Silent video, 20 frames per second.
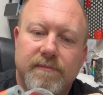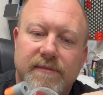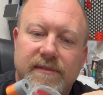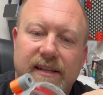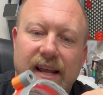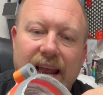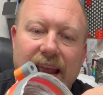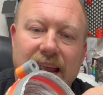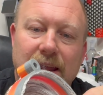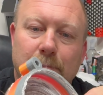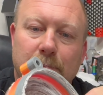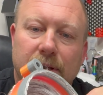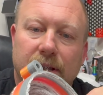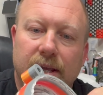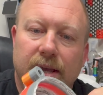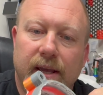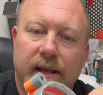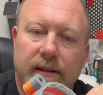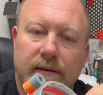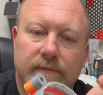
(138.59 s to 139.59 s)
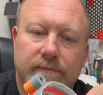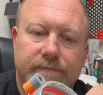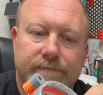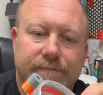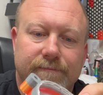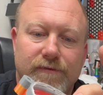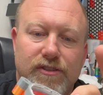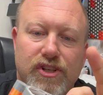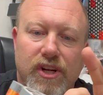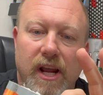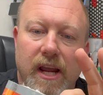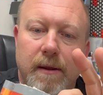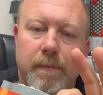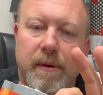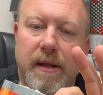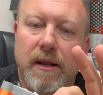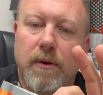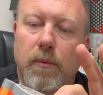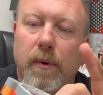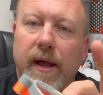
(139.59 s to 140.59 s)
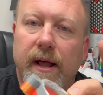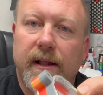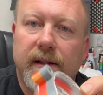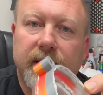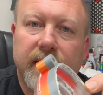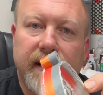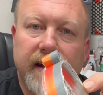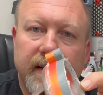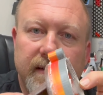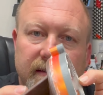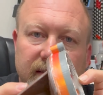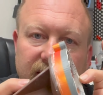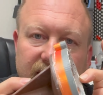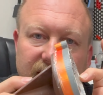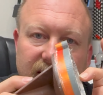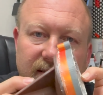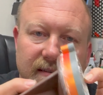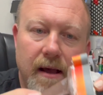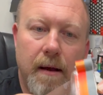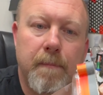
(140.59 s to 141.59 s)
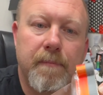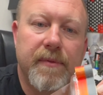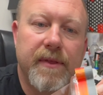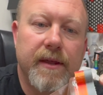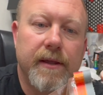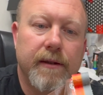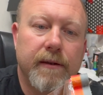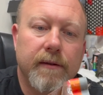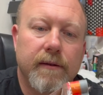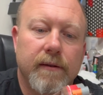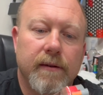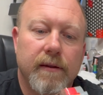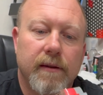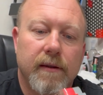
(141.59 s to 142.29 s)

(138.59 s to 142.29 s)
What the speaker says: tape it, JB weld it, something